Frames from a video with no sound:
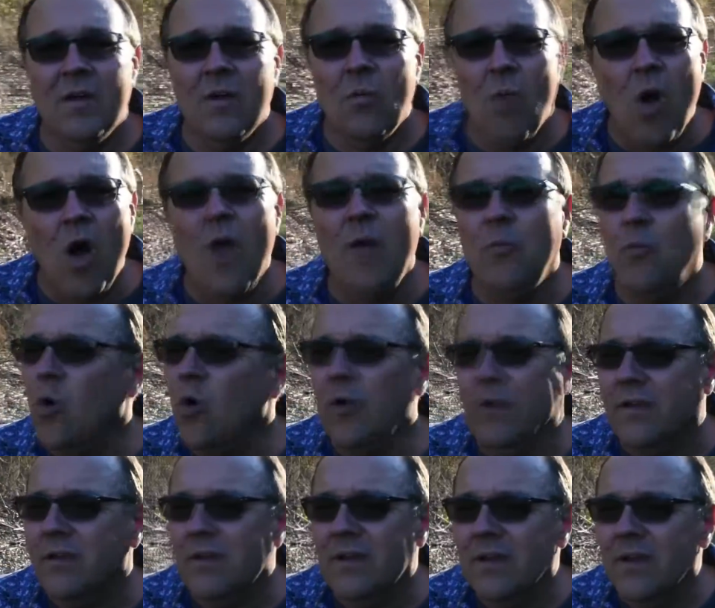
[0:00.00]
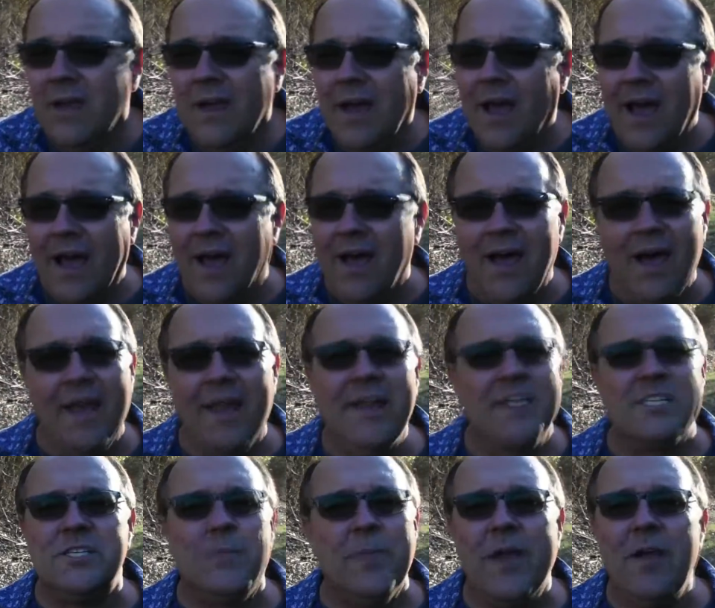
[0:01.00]
Why would an
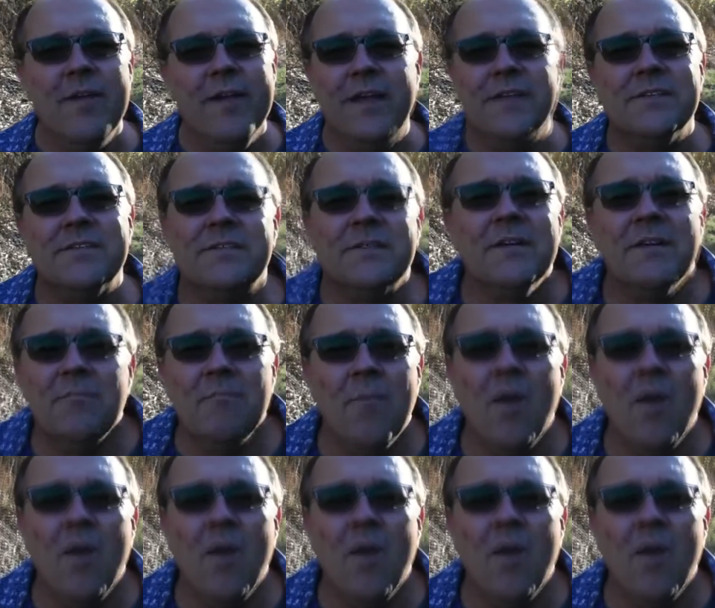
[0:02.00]
experienced